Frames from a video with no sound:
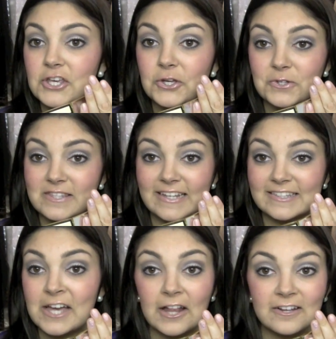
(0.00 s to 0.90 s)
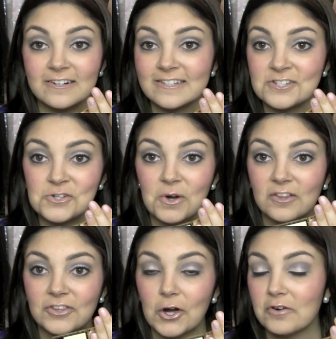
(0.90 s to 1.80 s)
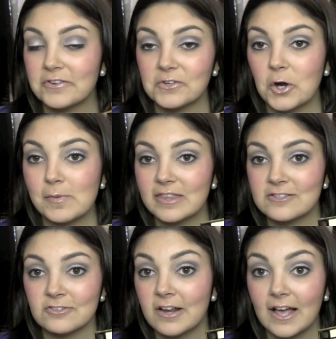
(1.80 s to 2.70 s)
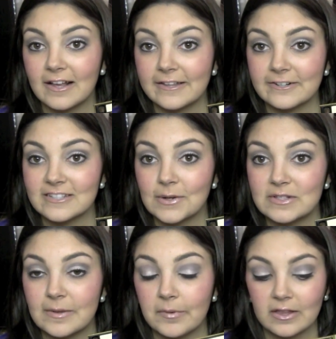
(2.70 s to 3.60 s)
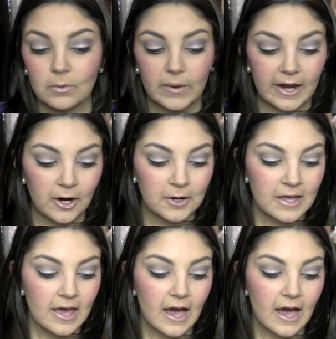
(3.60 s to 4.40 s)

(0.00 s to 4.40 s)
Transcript: use these colors, as you all know, if you know me, these are not colors I would typically wear.